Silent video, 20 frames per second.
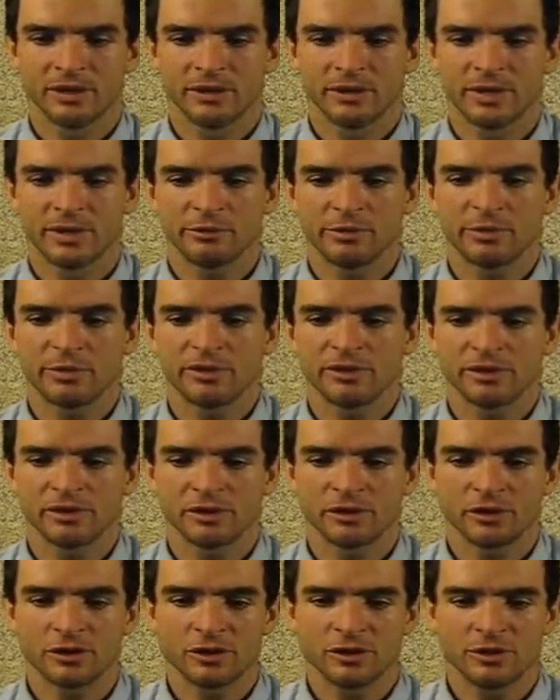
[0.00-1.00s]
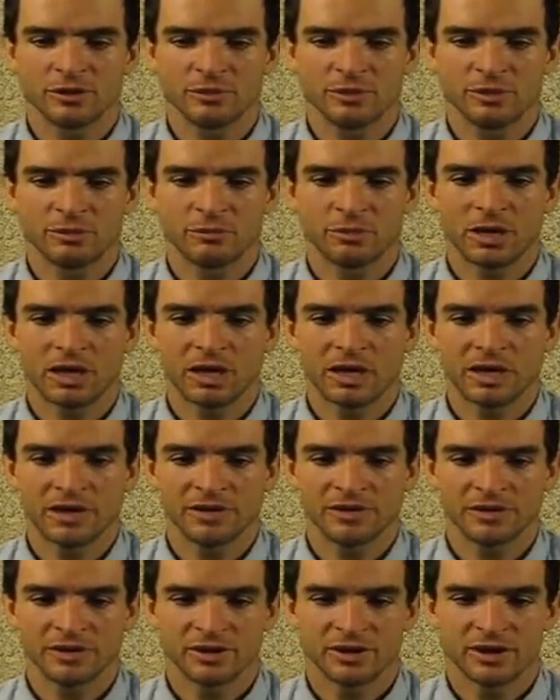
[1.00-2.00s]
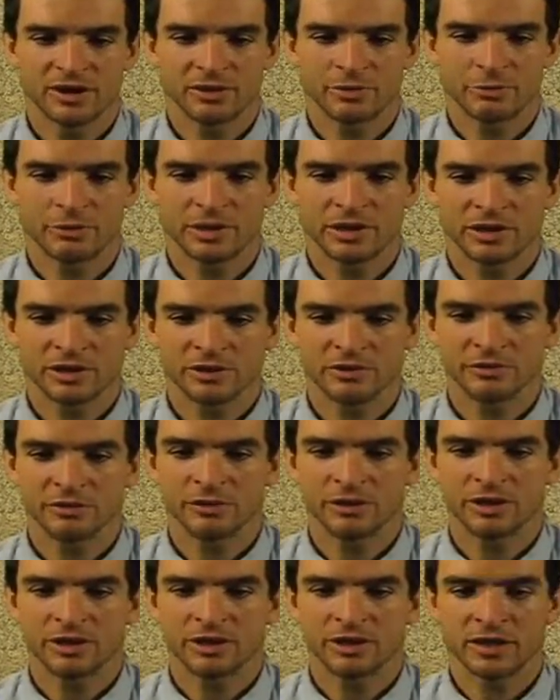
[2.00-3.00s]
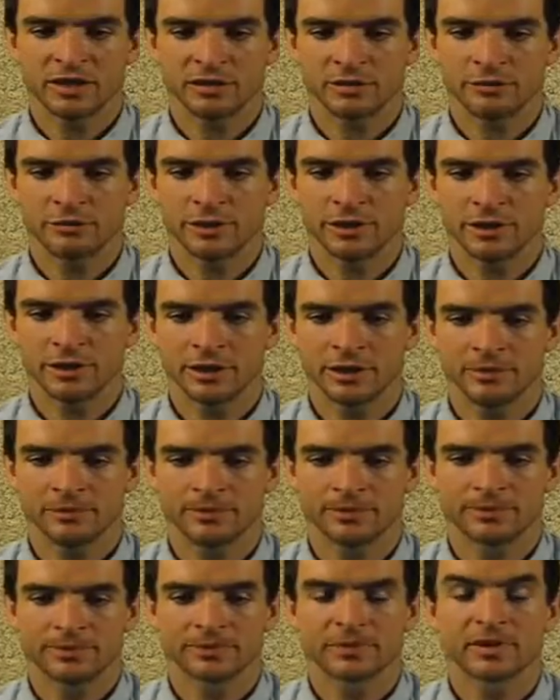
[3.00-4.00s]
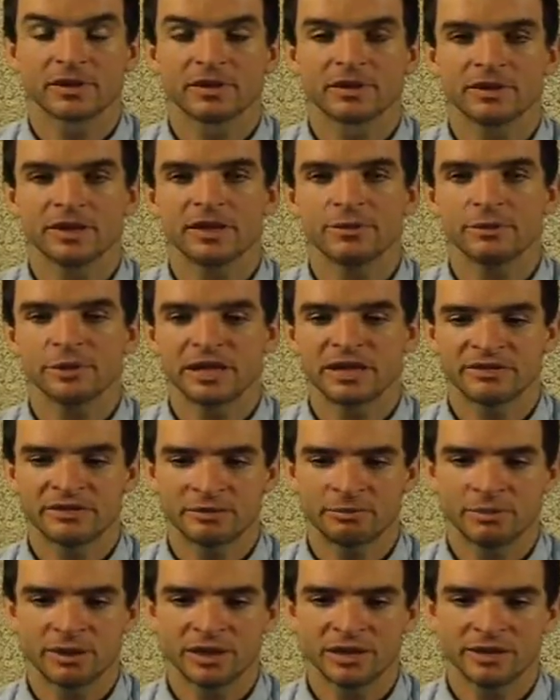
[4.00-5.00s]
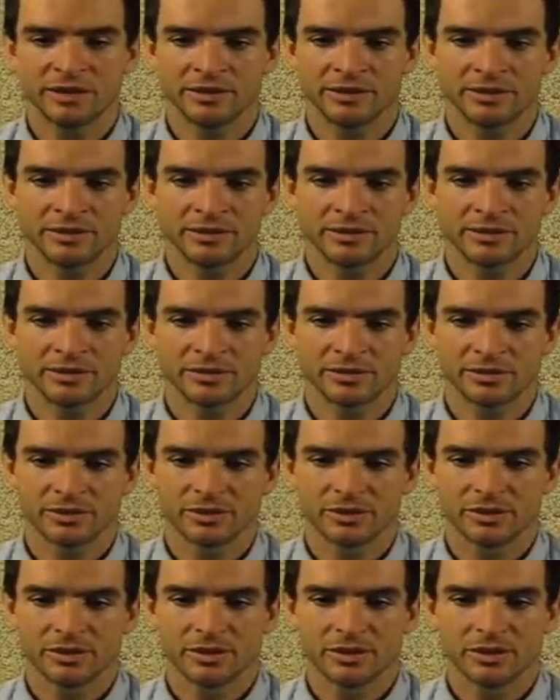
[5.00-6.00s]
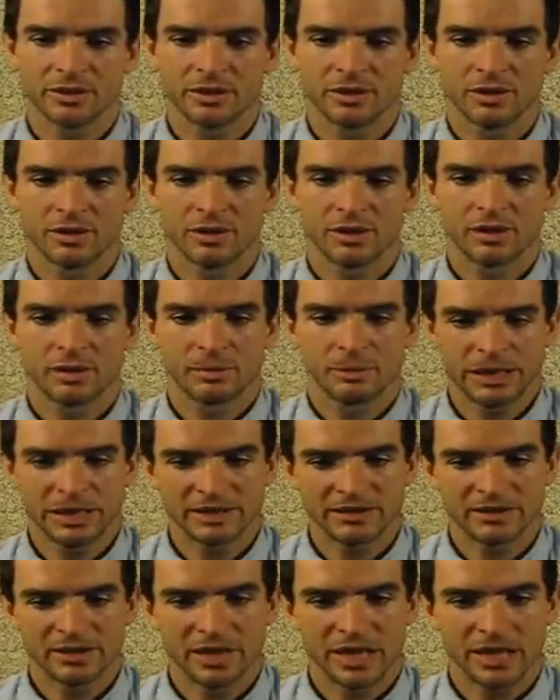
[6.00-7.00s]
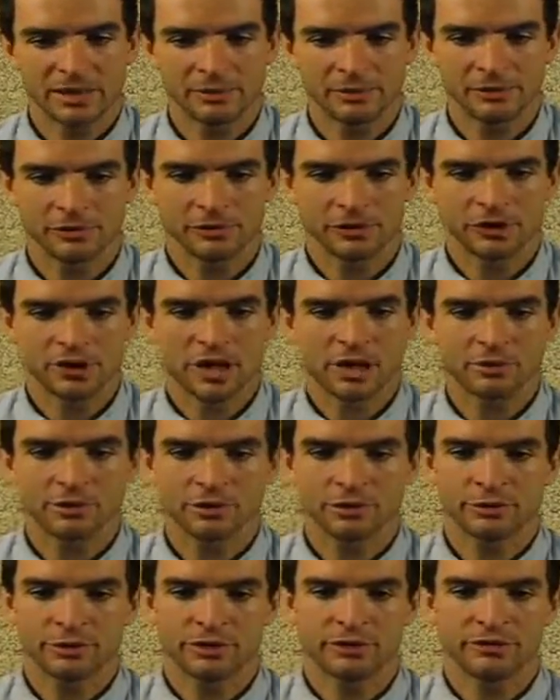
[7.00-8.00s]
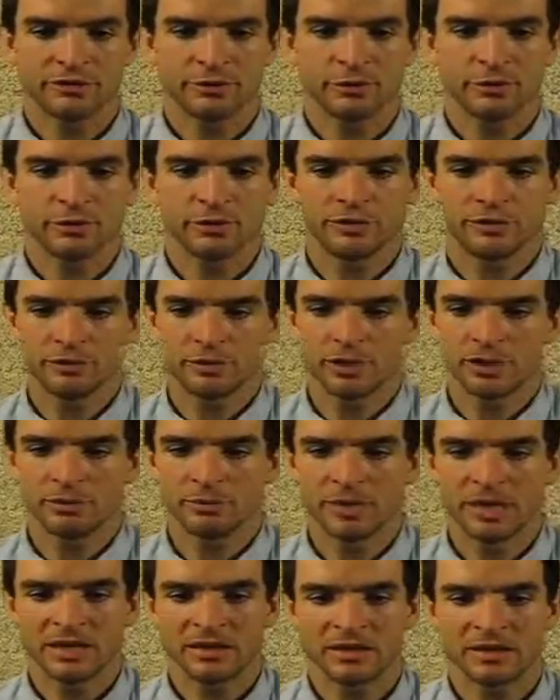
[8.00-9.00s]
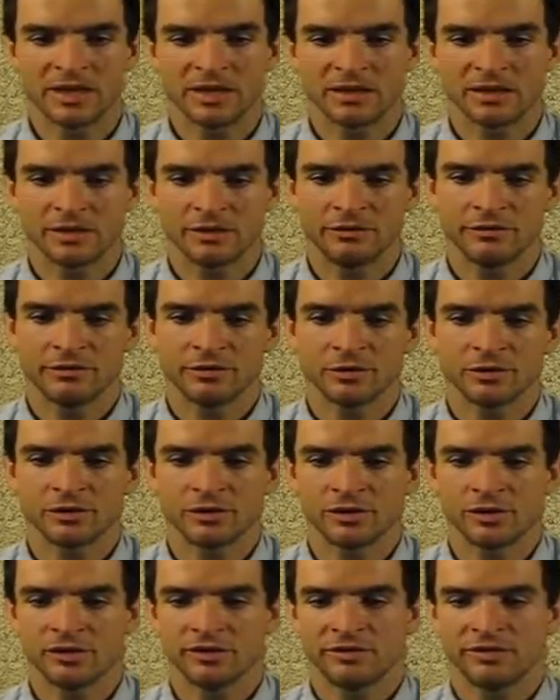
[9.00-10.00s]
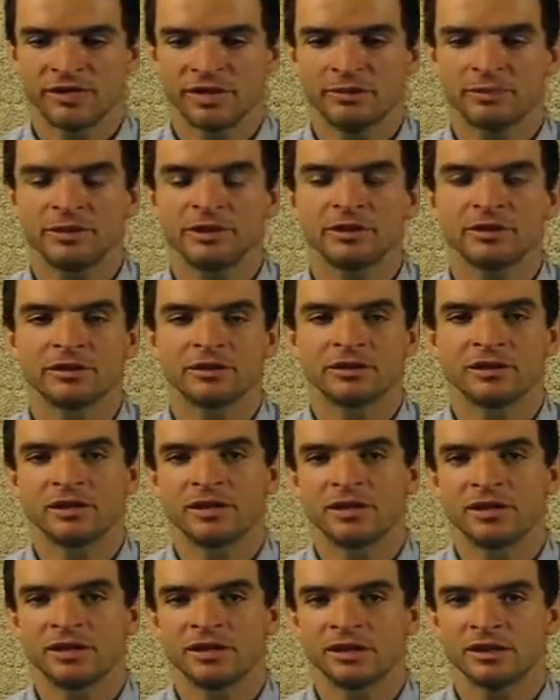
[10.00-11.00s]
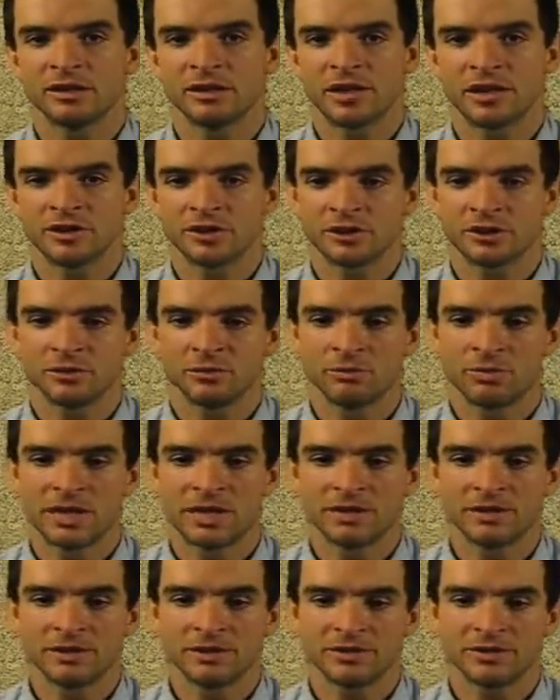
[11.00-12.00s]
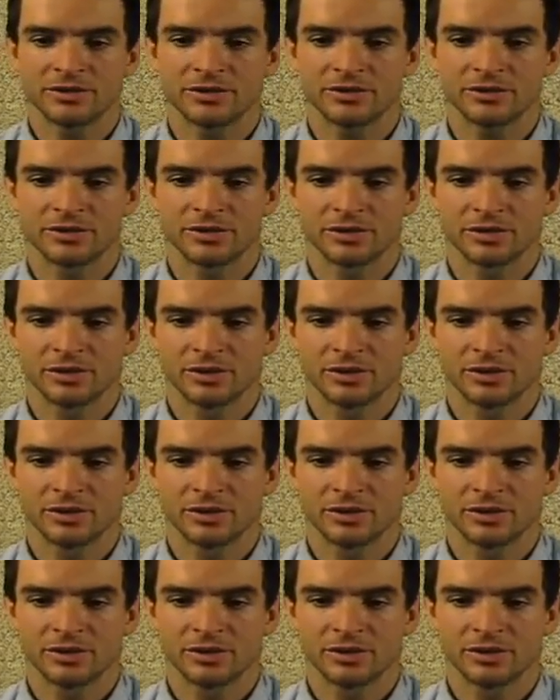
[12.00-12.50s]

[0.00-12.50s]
And we must learn to be wise and not wasteful and not greedy. Then we have abundance. Plants and animals shower you with food if you can maintain a diversity of them in an ecological balance.